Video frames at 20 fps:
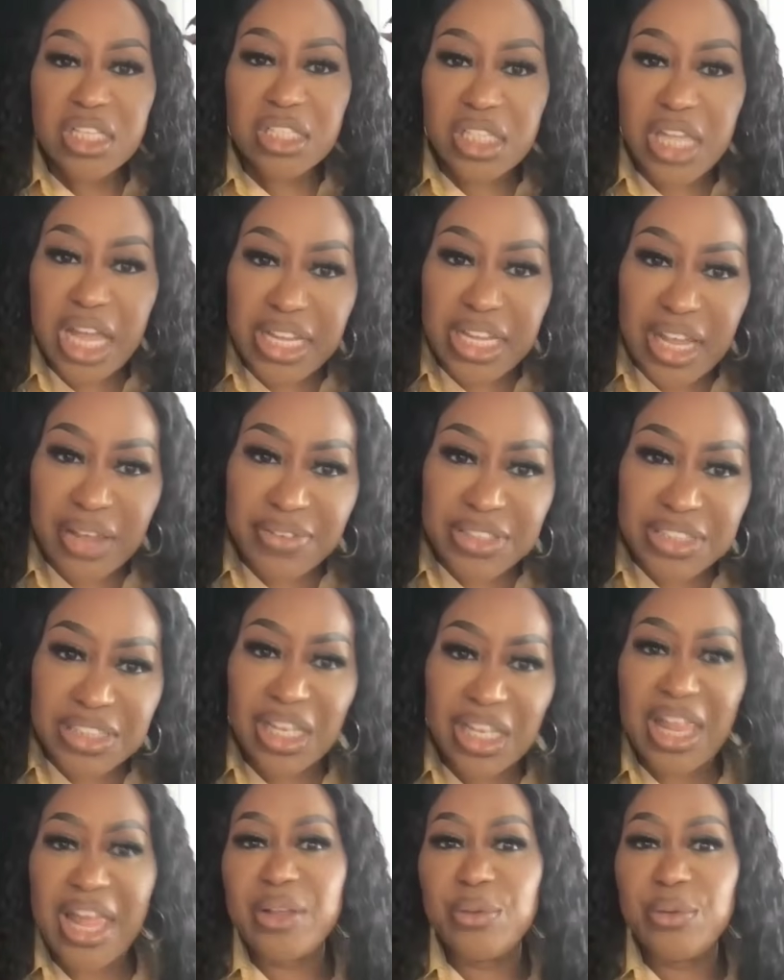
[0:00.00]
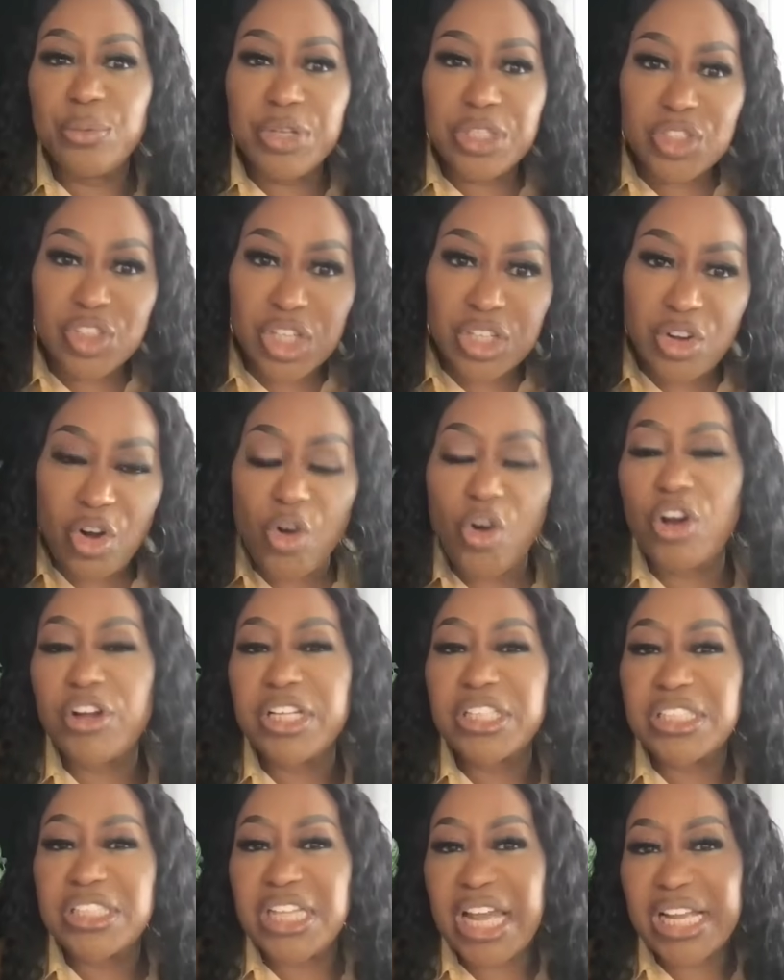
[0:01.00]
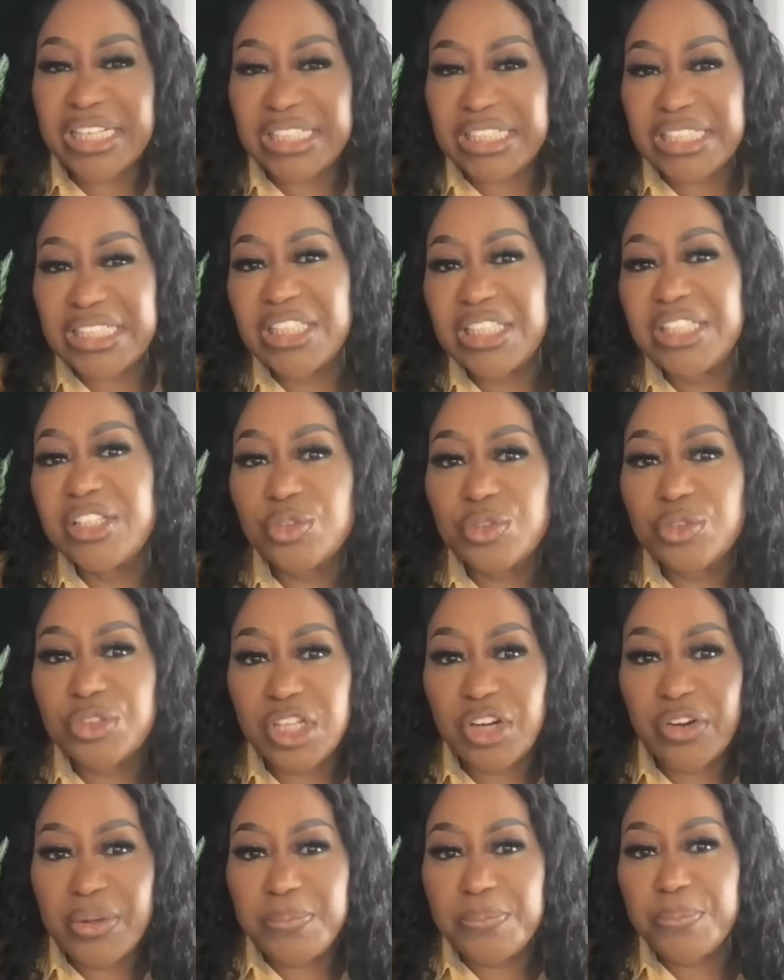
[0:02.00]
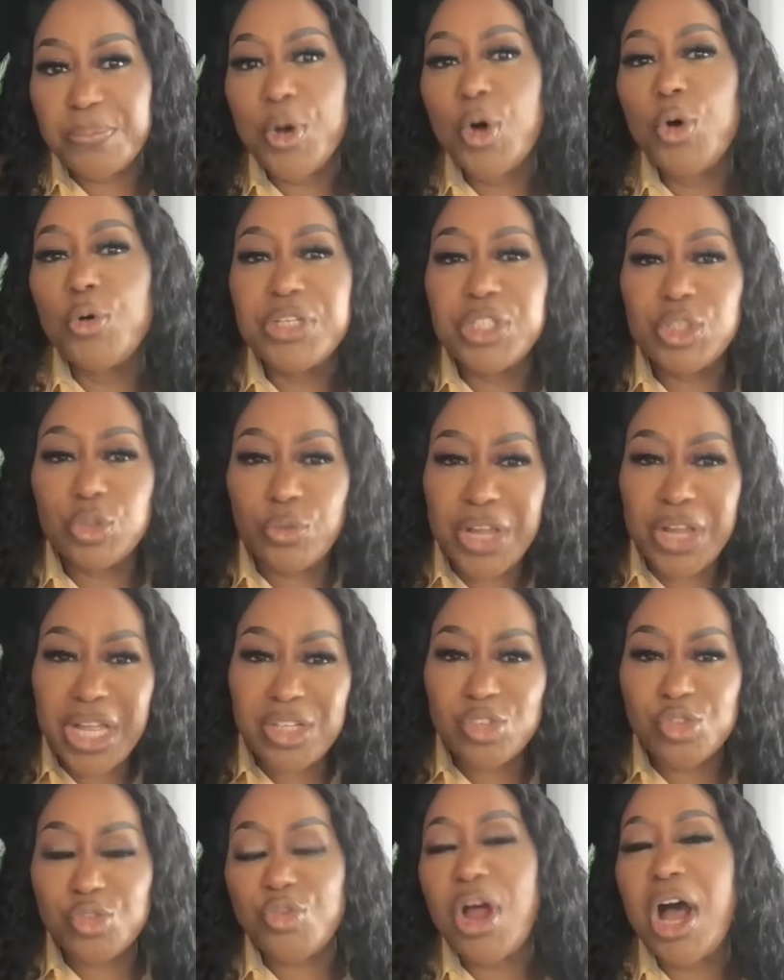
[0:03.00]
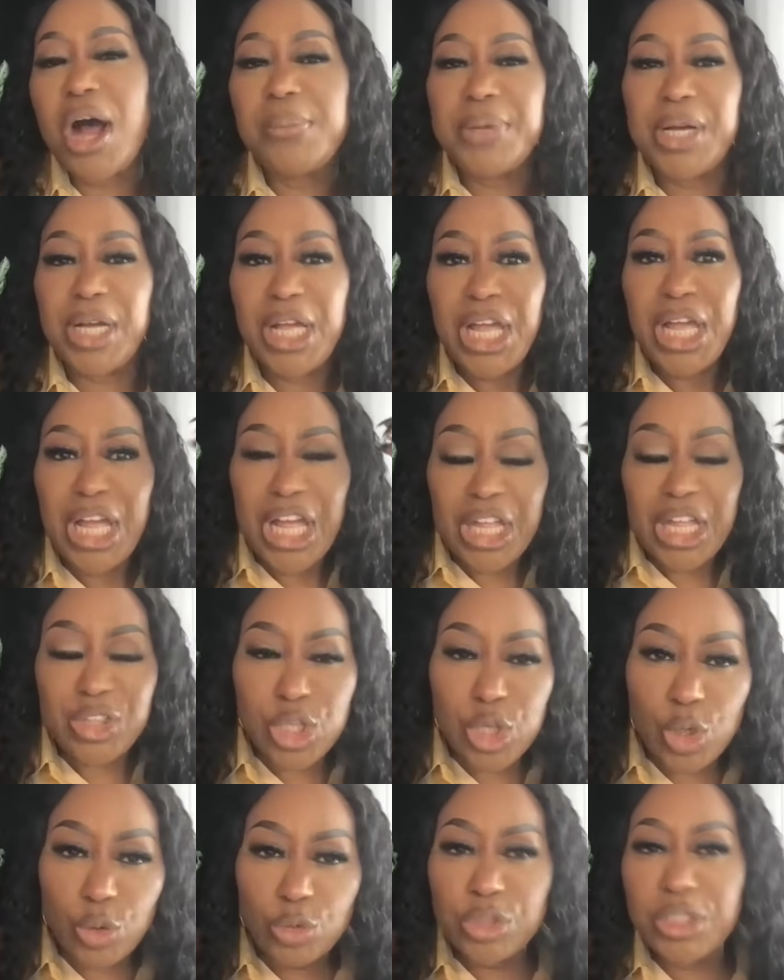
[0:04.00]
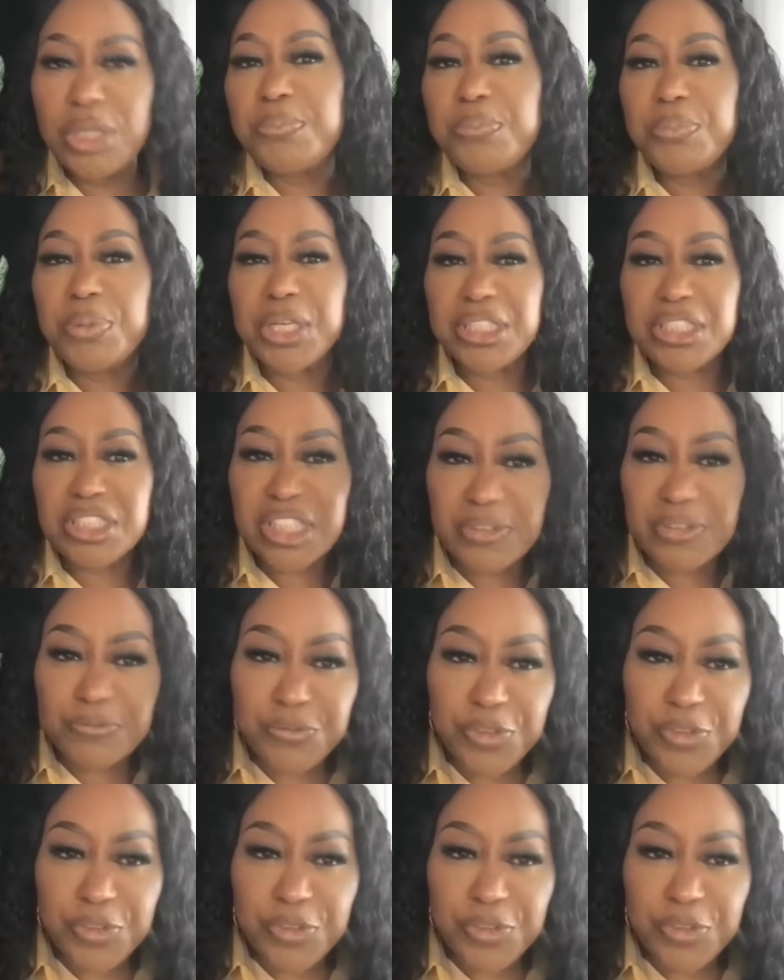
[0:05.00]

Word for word: They gave us language and architect and literature and poetry and drama and the Olympics and